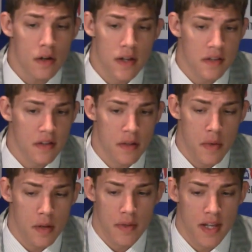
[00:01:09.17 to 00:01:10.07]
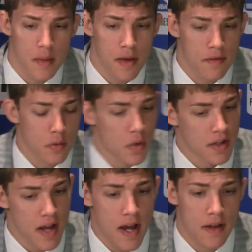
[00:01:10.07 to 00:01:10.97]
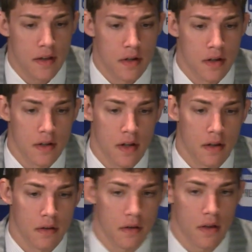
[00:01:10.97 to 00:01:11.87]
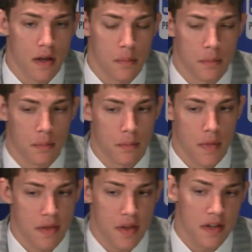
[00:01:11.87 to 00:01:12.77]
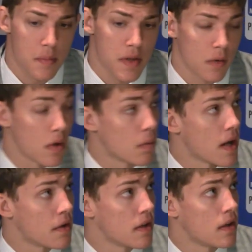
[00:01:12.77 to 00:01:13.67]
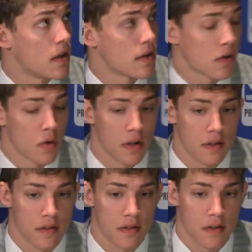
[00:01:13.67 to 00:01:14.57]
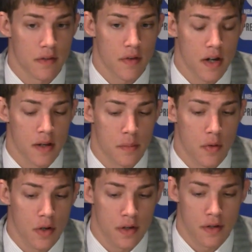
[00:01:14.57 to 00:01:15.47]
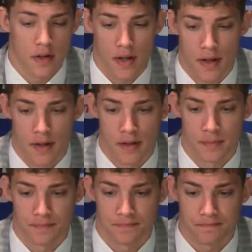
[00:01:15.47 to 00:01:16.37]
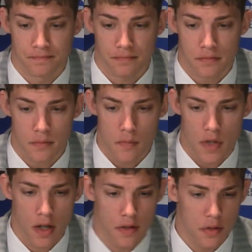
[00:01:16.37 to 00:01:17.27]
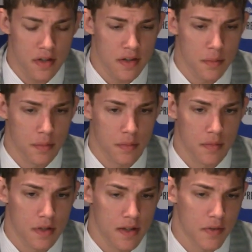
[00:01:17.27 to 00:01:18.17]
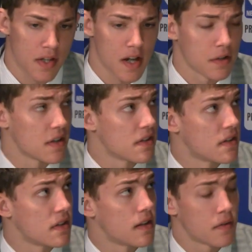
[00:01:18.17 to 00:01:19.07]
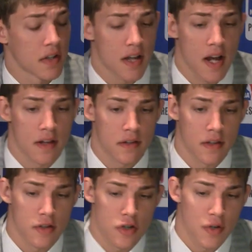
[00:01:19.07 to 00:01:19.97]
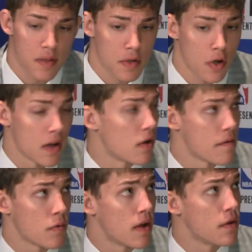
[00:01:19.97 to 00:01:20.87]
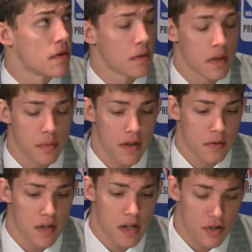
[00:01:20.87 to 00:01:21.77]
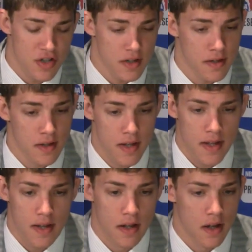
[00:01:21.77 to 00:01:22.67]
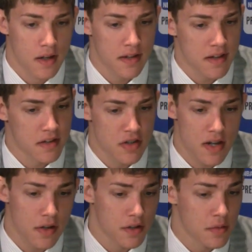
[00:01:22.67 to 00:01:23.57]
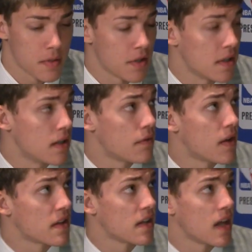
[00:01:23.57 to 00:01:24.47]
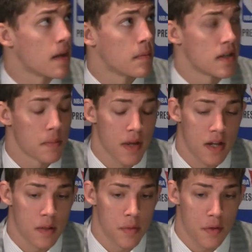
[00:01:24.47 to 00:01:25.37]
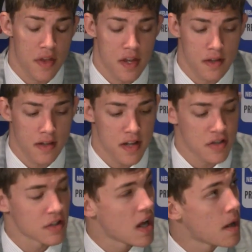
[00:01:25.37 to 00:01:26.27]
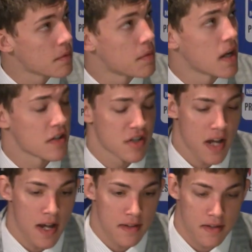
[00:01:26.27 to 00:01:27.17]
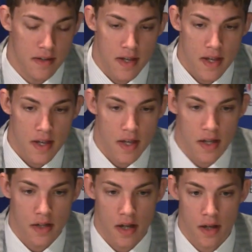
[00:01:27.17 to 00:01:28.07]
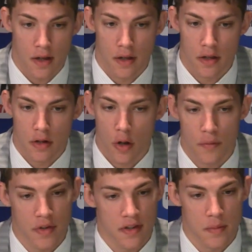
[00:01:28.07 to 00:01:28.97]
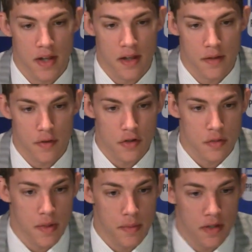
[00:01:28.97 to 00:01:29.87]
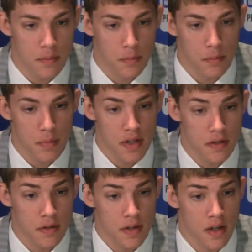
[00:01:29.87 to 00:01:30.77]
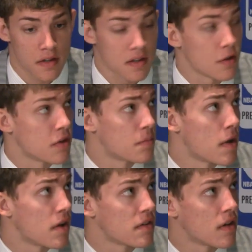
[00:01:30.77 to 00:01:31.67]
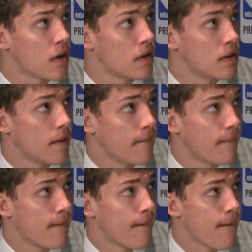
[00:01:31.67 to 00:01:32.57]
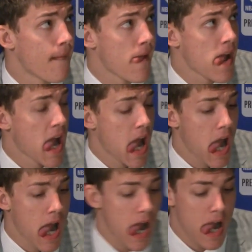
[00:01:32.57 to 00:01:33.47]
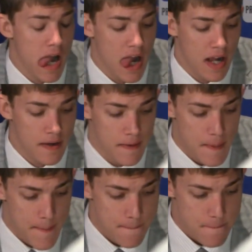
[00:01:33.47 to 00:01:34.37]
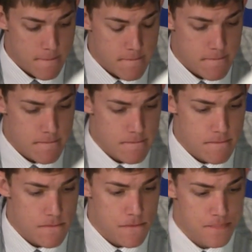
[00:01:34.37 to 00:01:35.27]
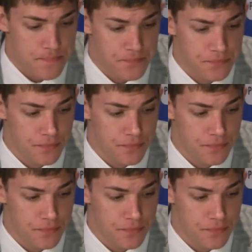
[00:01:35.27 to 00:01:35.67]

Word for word: don't necessarily model my game after one guy. You know, I I, I think that being well-rounded on the court is is very important. Um, I do see some different characteristics in different guys. Like Joakim Noah, I love the way with, he plays with energy. Uh, Tyson Chandler's ability to affect the game in the paint on both ends, catching lobs, blocking shots, and uh, you know hopefully someday in the future maybe as, be as uh, skilled as Paul Gasol. Is there any fear or apprehension before you take this next big jump?